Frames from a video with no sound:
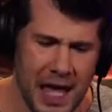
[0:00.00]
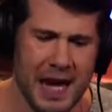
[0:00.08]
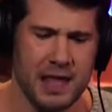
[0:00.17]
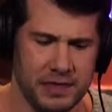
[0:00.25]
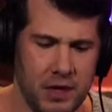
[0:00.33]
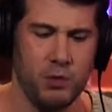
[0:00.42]

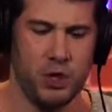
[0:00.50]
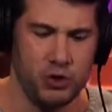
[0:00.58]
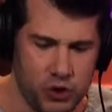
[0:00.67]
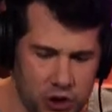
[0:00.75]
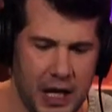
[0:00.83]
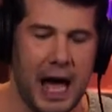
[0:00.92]
And I think
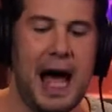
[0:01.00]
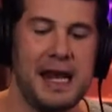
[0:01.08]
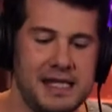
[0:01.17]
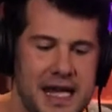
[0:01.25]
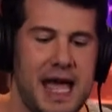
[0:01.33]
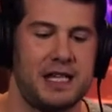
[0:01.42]

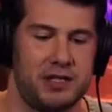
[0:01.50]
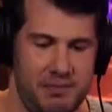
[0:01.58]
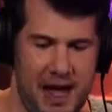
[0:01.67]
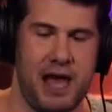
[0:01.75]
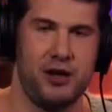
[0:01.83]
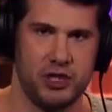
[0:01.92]
context
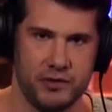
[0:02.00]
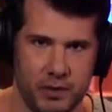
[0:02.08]
matters.